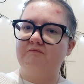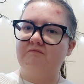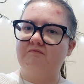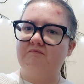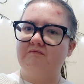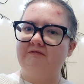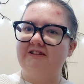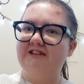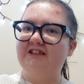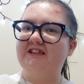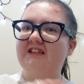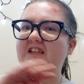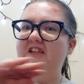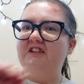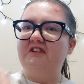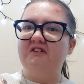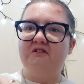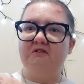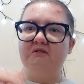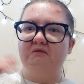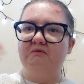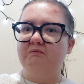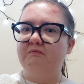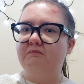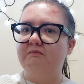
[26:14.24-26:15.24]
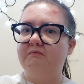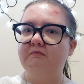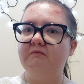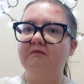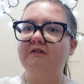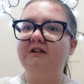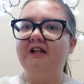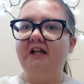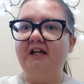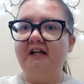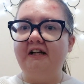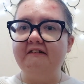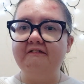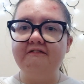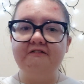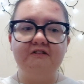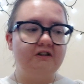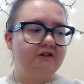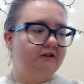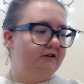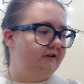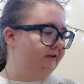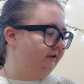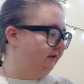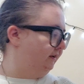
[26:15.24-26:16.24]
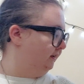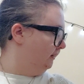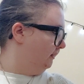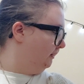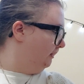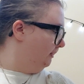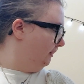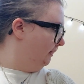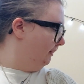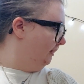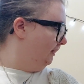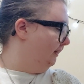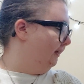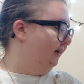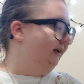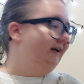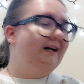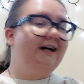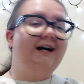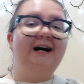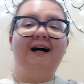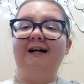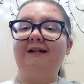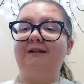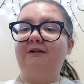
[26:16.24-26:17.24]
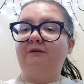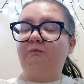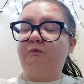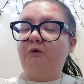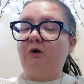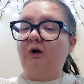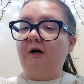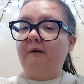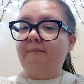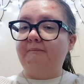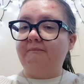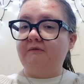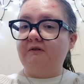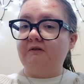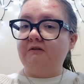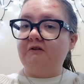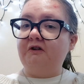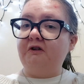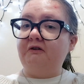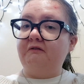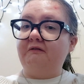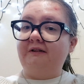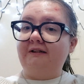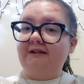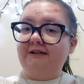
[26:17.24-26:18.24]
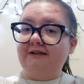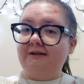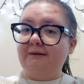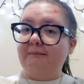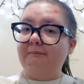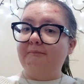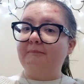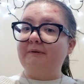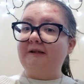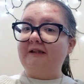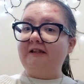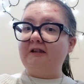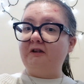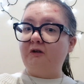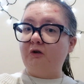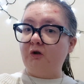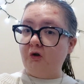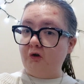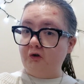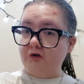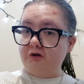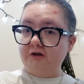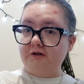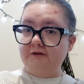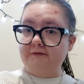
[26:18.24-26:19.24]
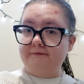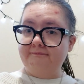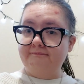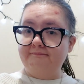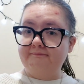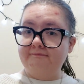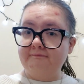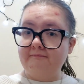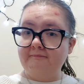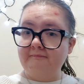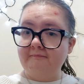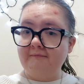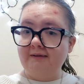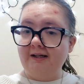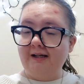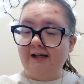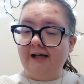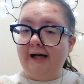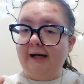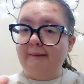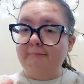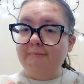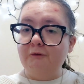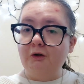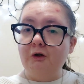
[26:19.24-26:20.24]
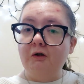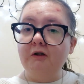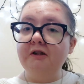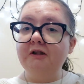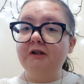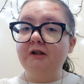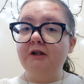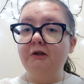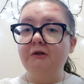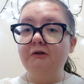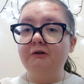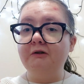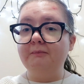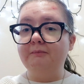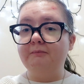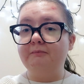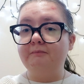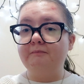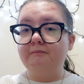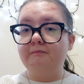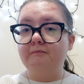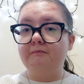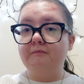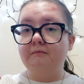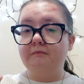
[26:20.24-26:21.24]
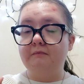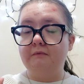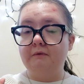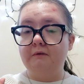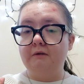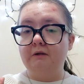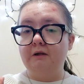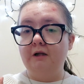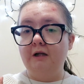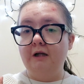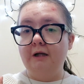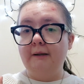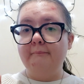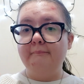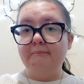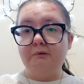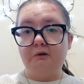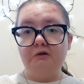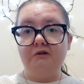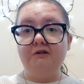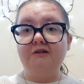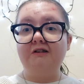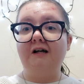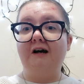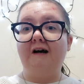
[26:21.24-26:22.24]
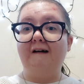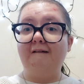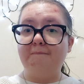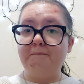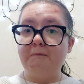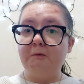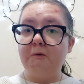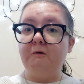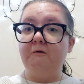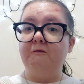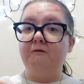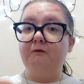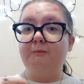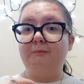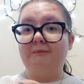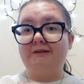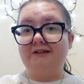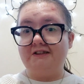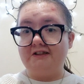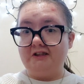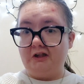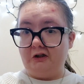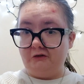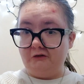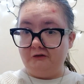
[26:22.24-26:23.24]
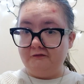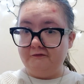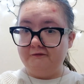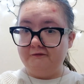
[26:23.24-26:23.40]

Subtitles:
season gift. And what I'm doing is I'm being good. I'm not including books that I've bought for myself.